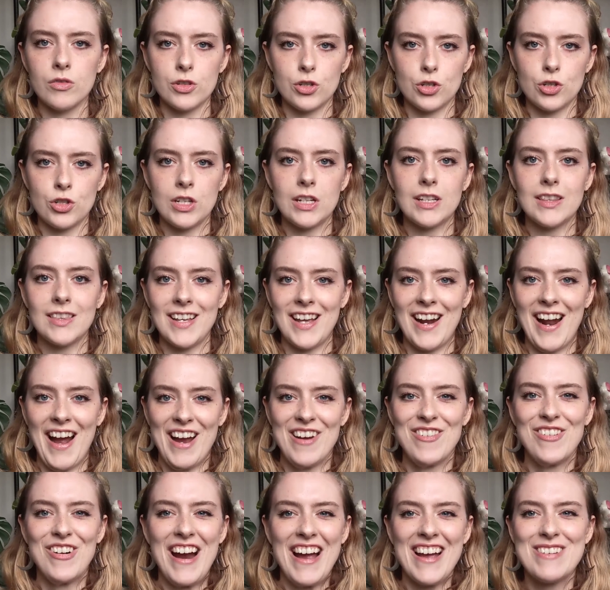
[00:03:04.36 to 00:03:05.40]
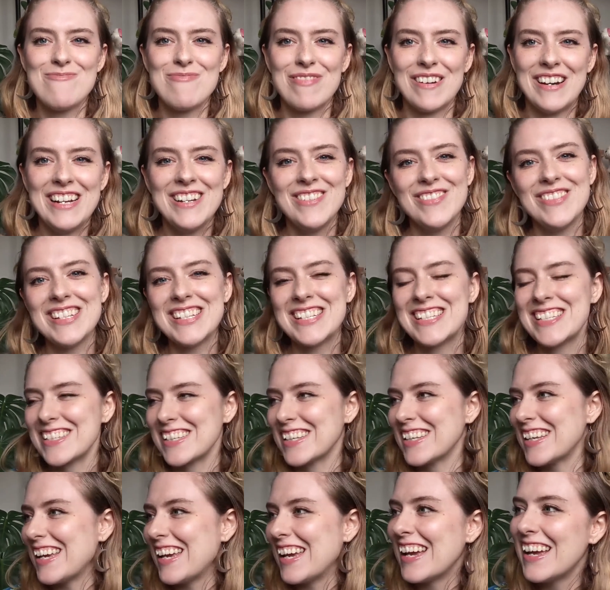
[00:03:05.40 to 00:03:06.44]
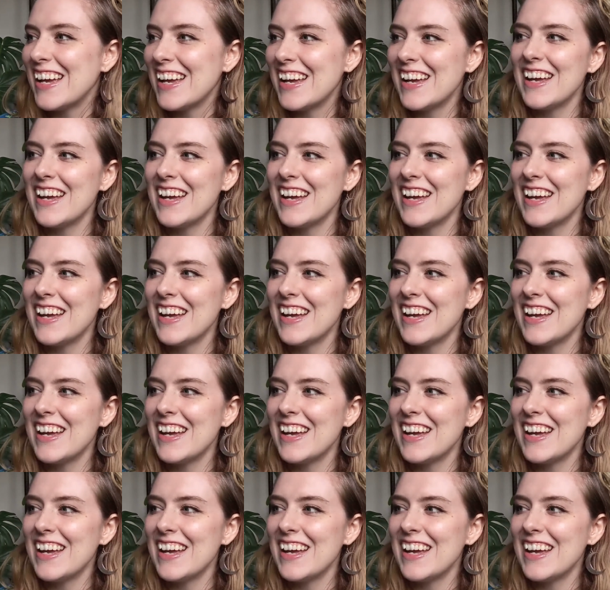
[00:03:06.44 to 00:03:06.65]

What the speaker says: the shit that I read previously.